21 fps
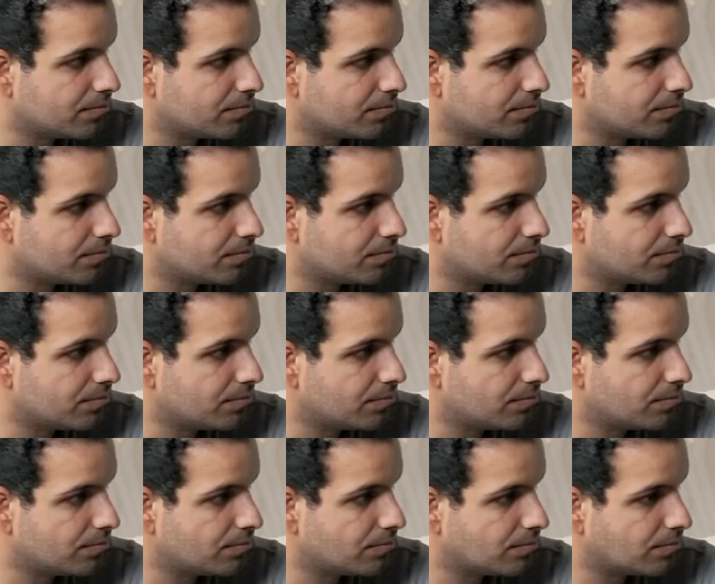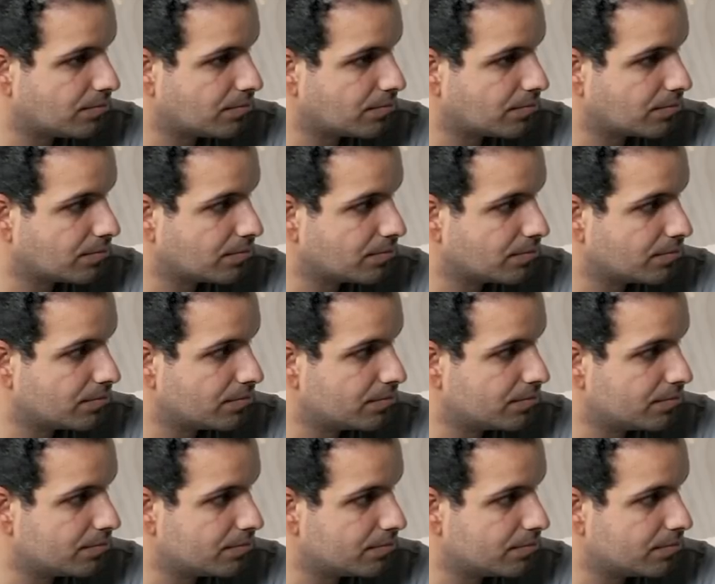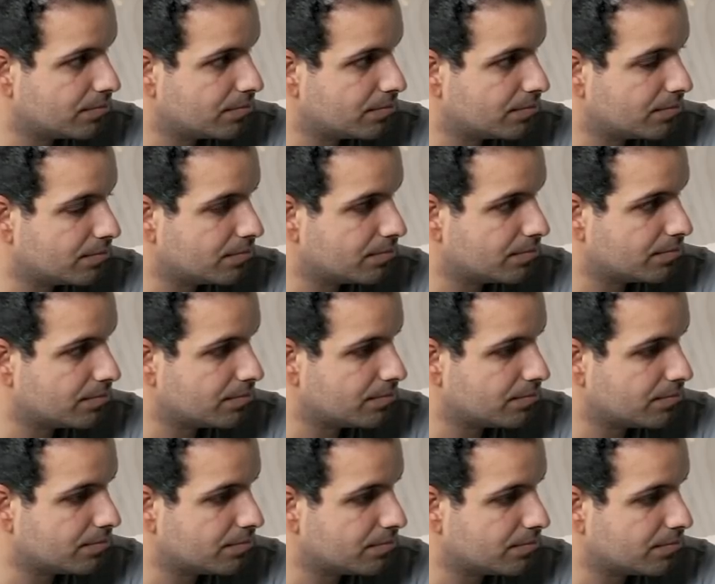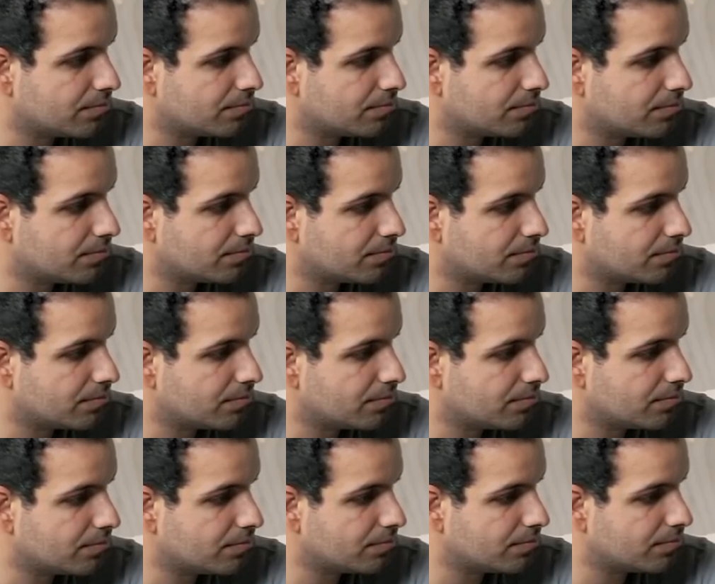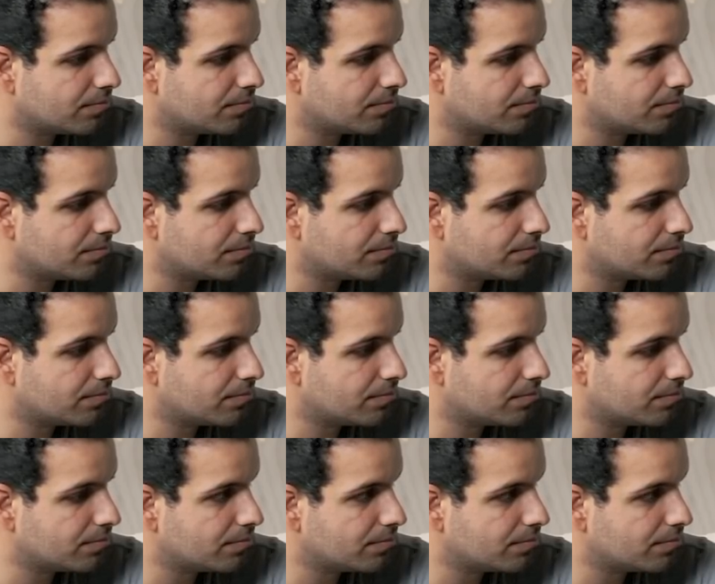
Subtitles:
This person isn't speaking.